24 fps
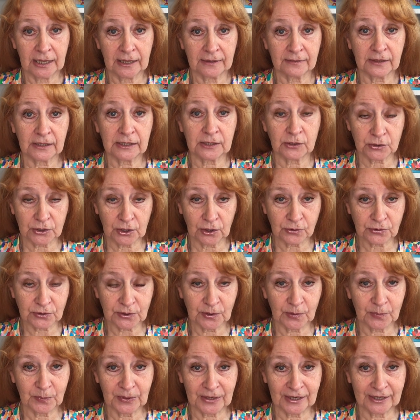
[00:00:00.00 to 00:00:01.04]
that has
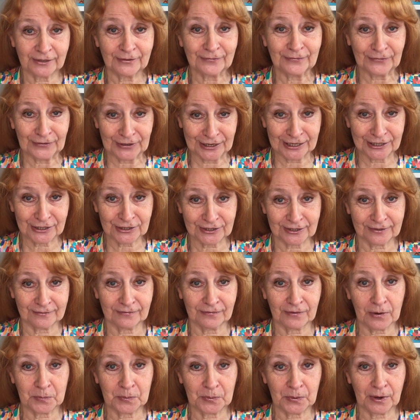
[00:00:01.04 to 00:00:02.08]
also been finished in
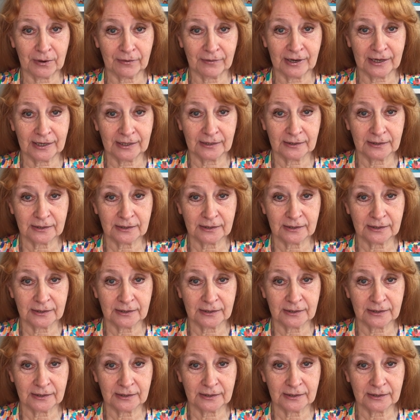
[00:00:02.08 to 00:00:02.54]
February.